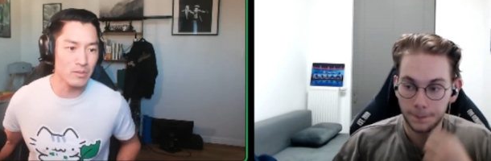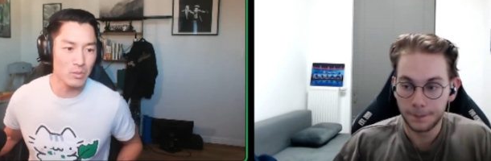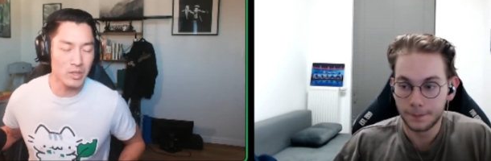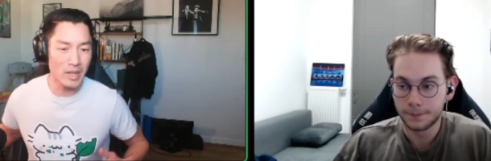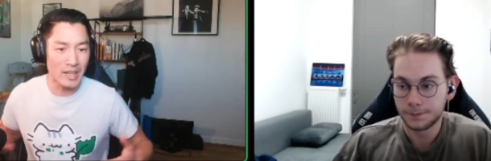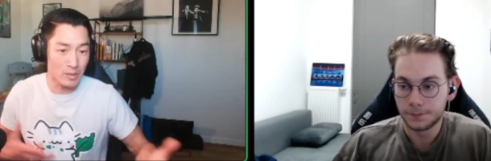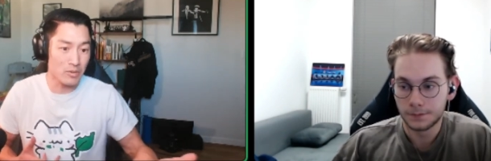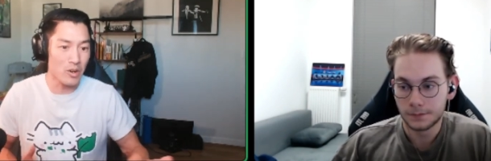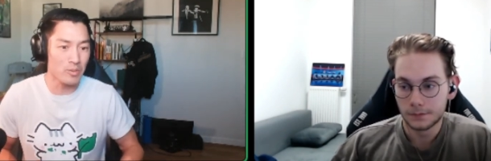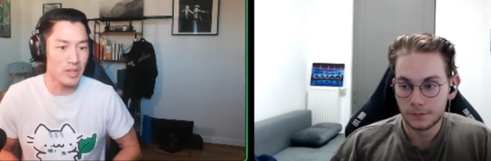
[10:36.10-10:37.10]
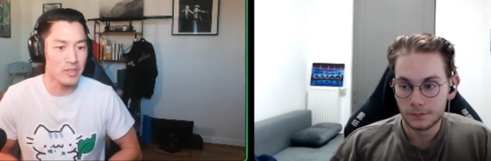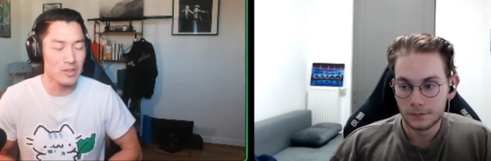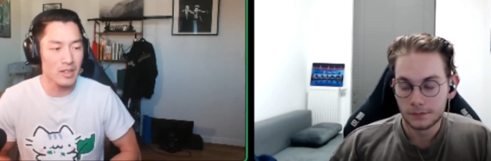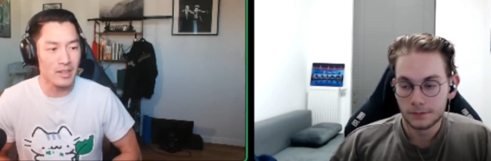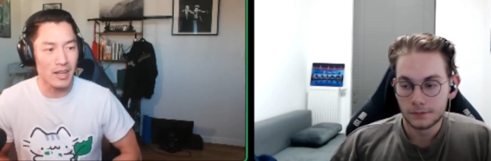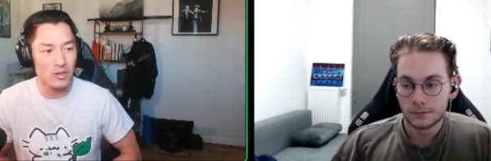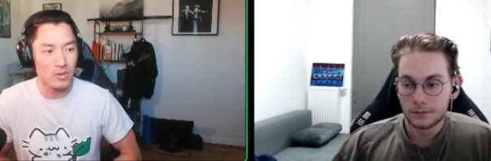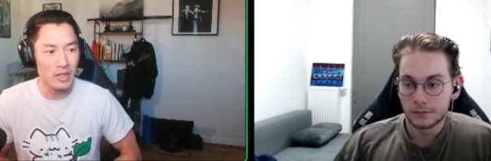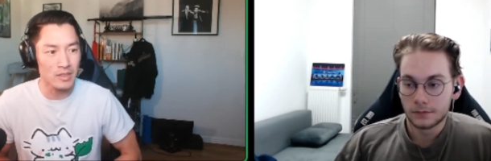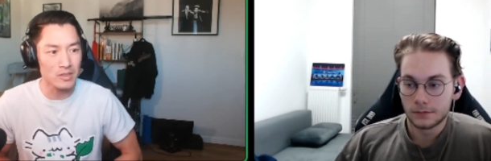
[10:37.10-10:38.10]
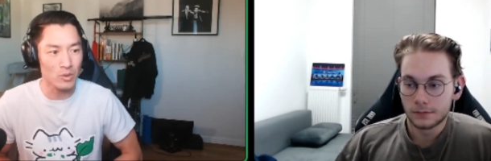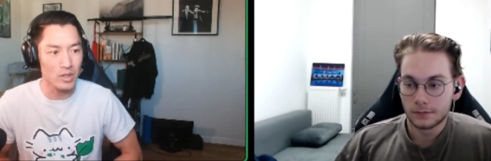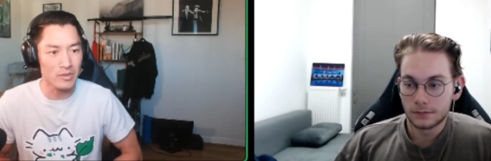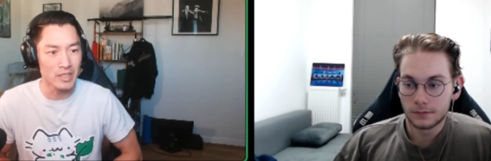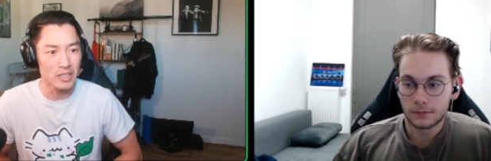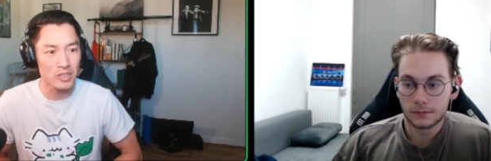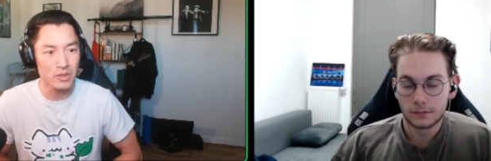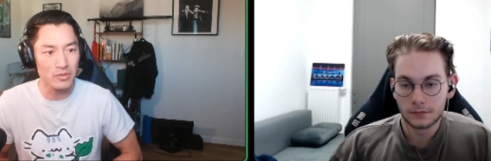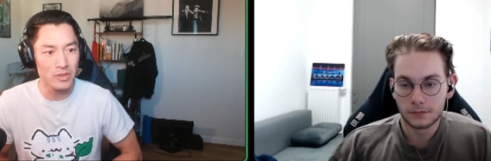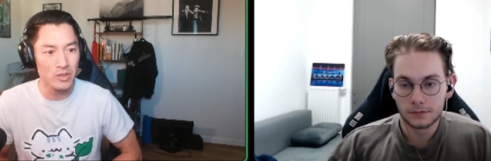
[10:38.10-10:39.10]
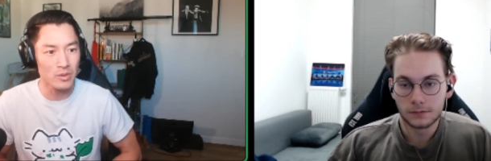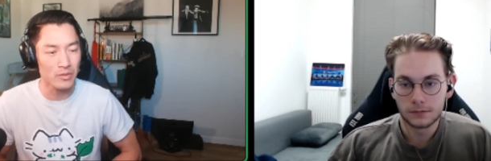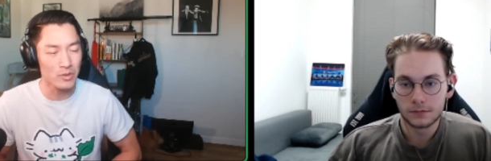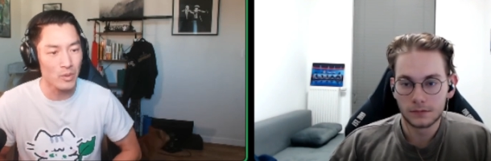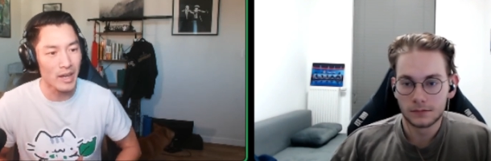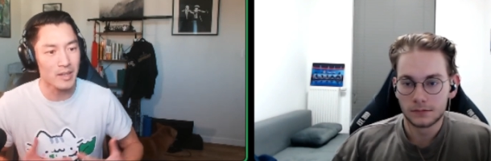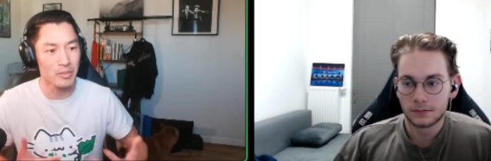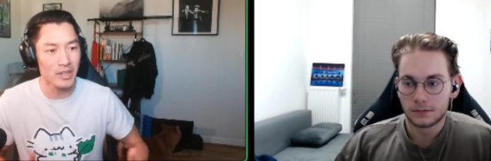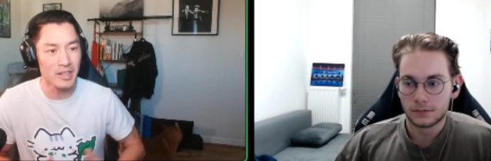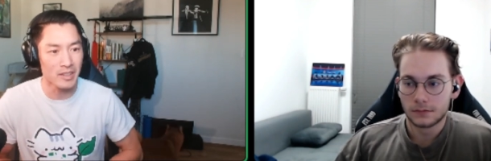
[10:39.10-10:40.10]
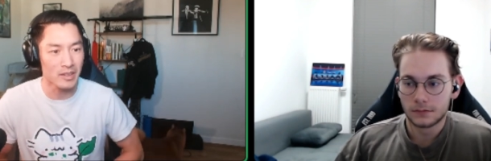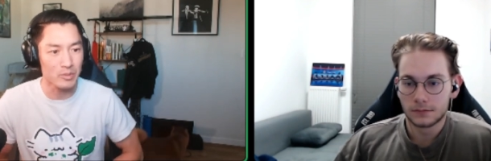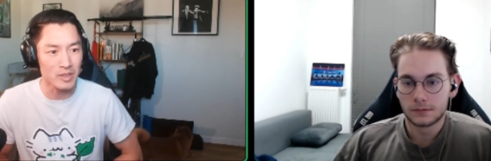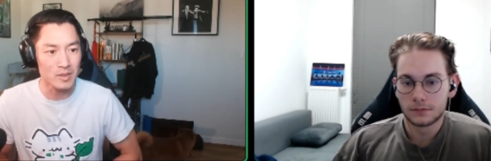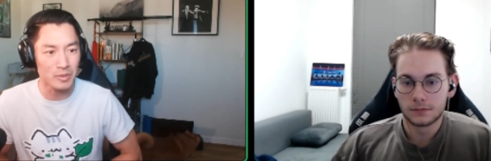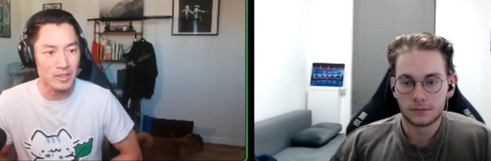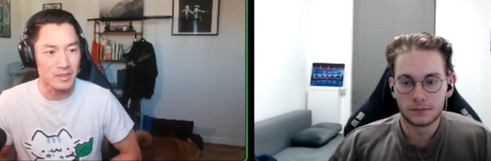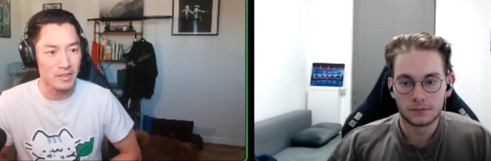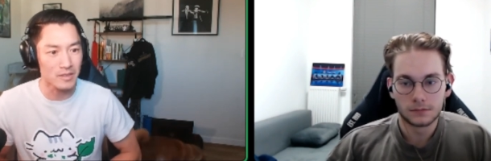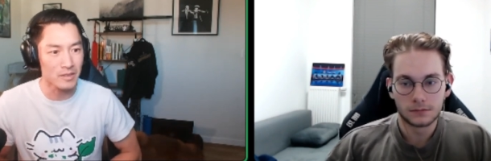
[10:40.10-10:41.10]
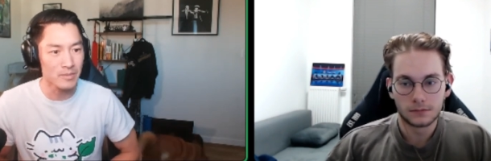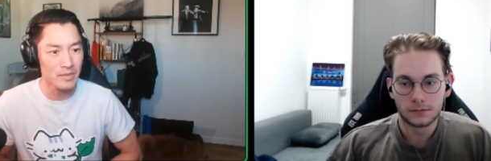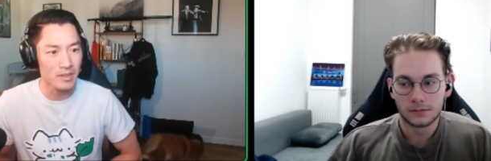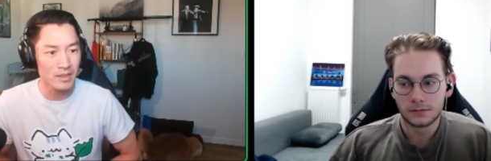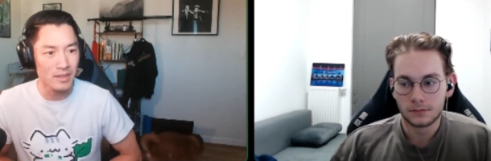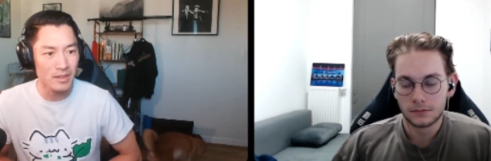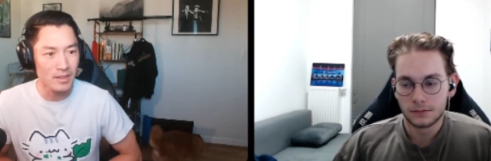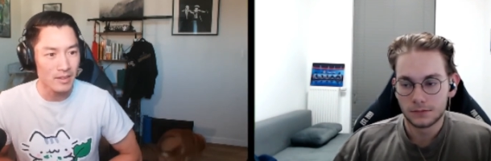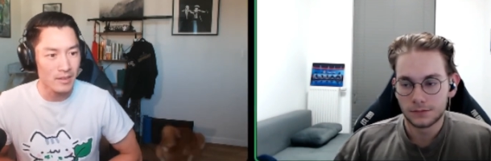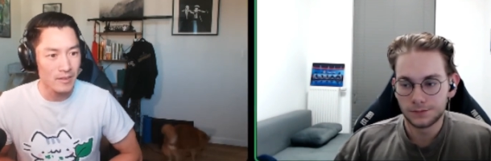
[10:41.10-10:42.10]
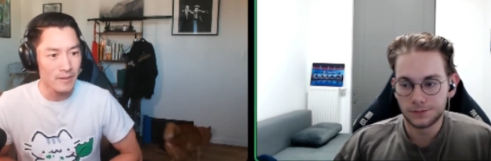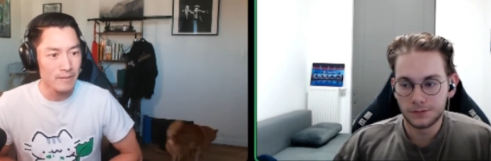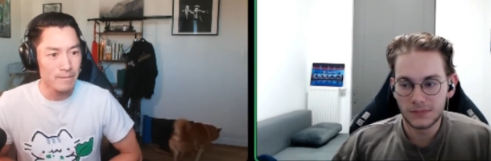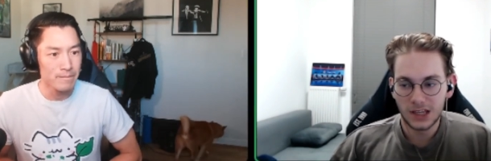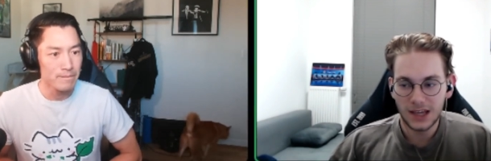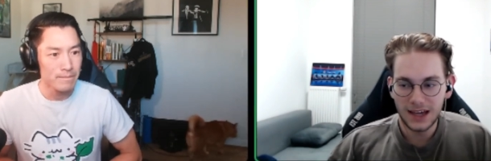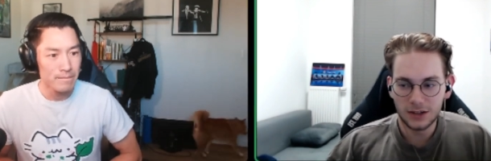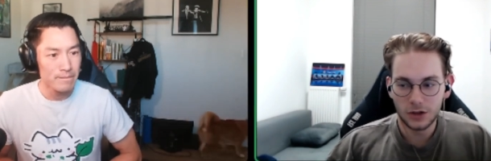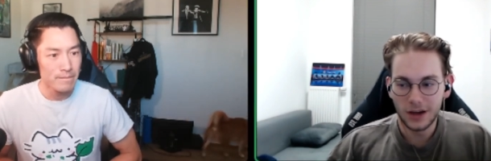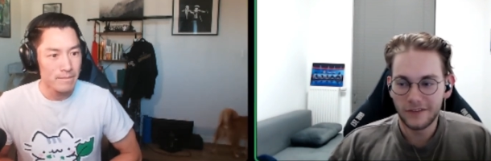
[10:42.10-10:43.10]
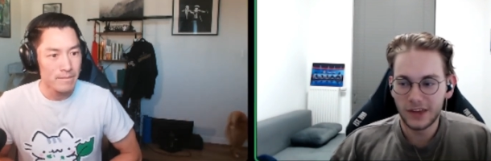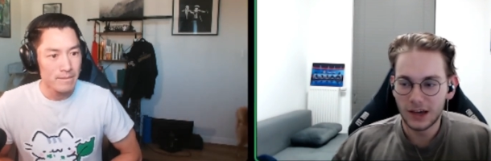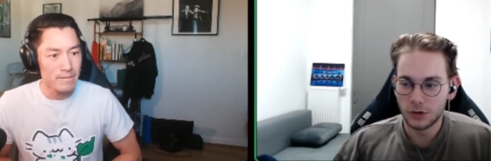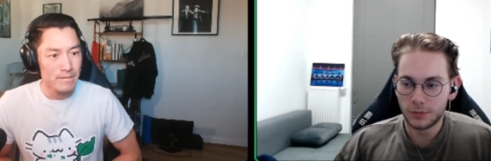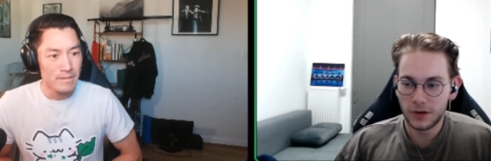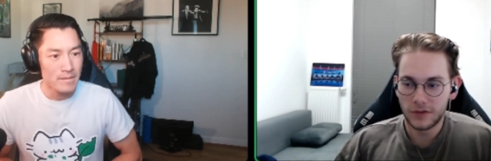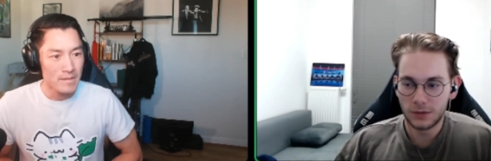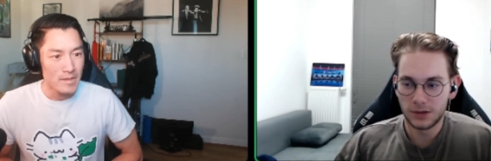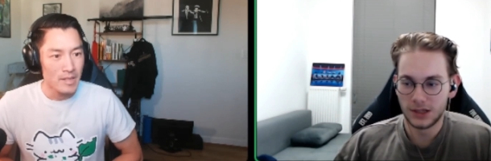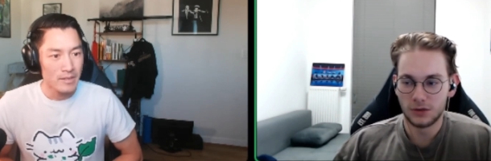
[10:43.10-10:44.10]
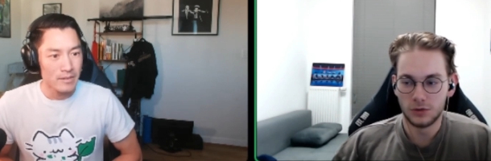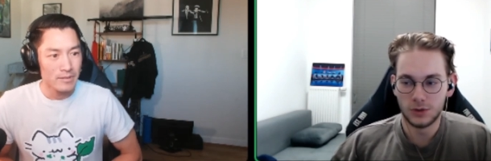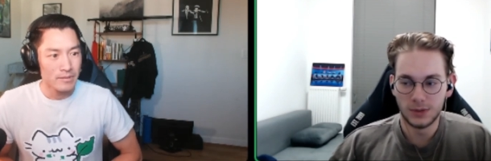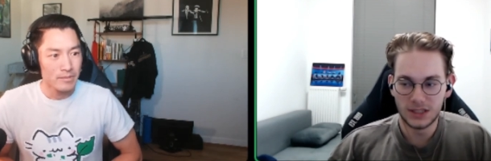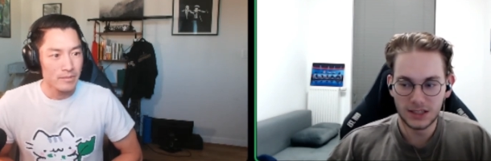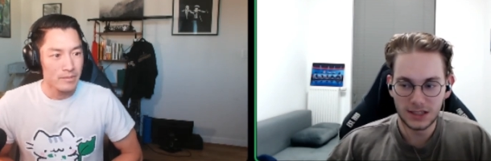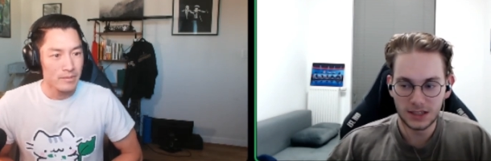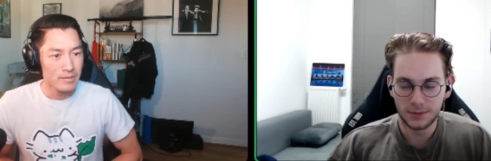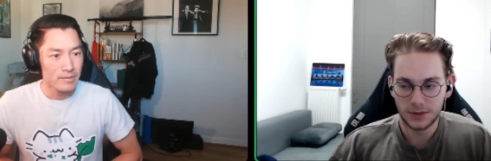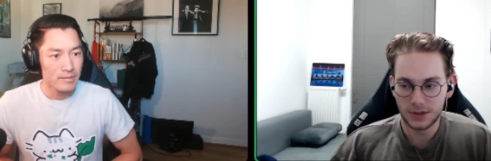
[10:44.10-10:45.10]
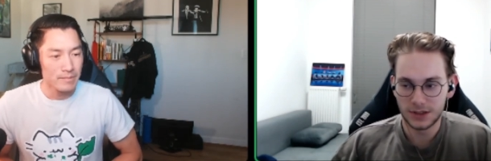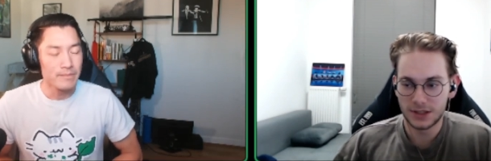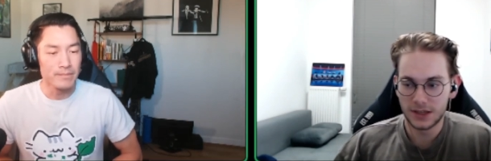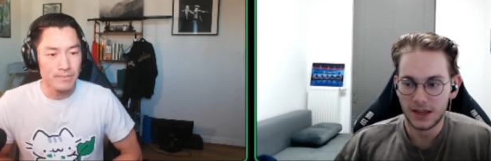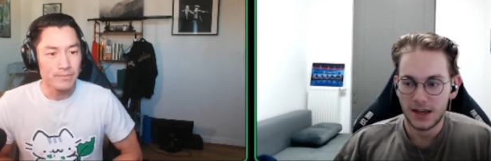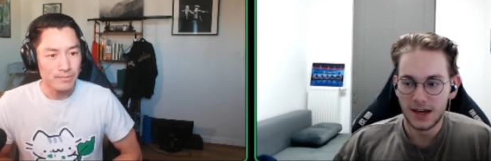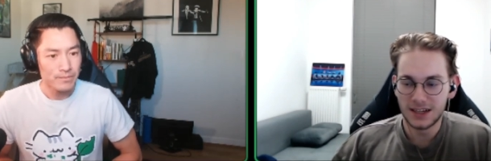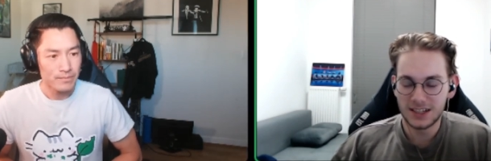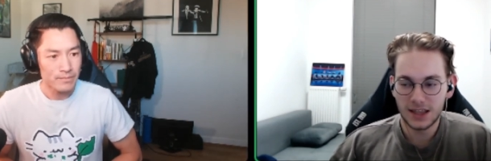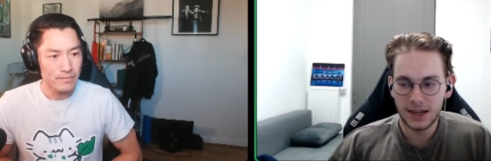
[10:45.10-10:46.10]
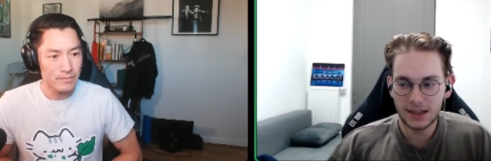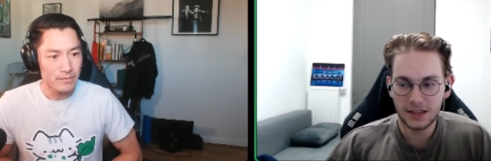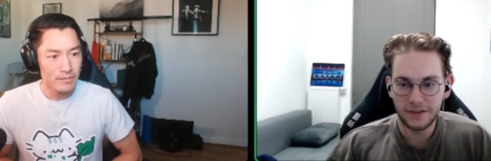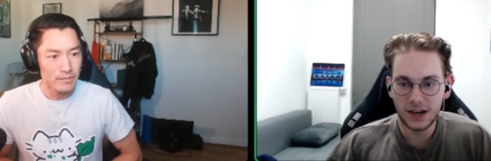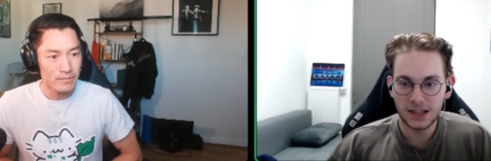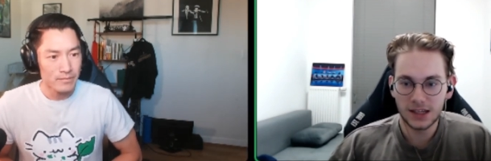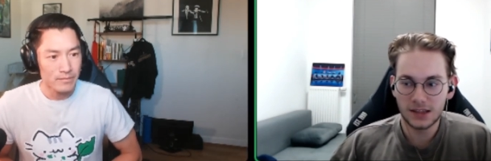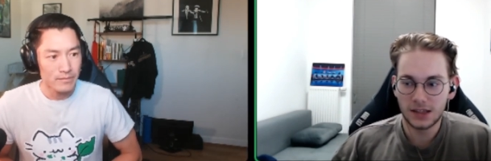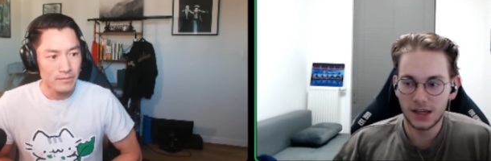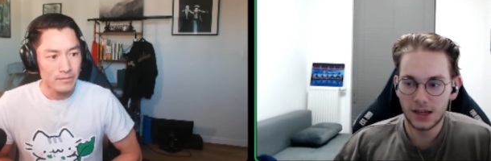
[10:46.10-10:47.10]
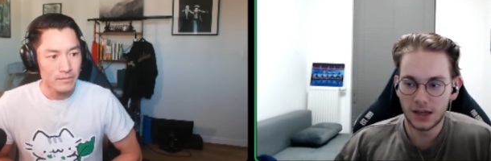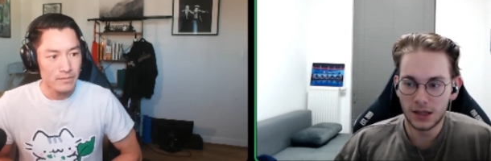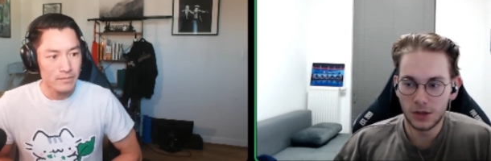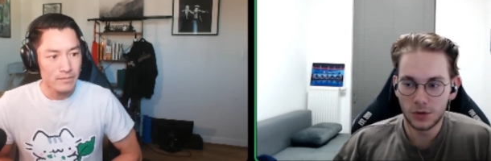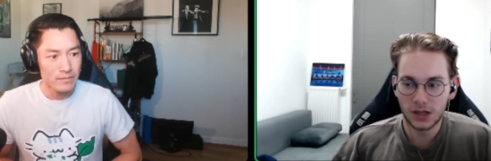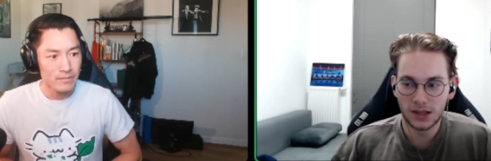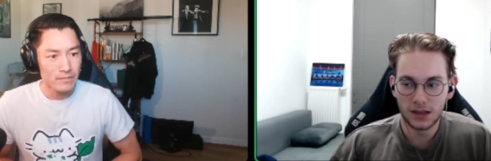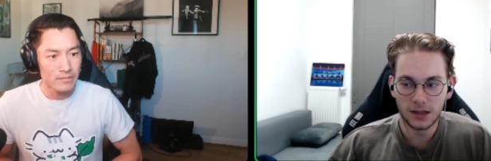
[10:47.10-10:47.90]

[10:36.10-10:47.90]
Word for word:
Speaker 1: would, as a pro player, do you think that creates sort of an issue for you if you had to play in a three split system?
Speaker 2: Mm, I don't know. I think I would prefer playing two split system because mm-hmm. uh, I just like the fact that uh, you can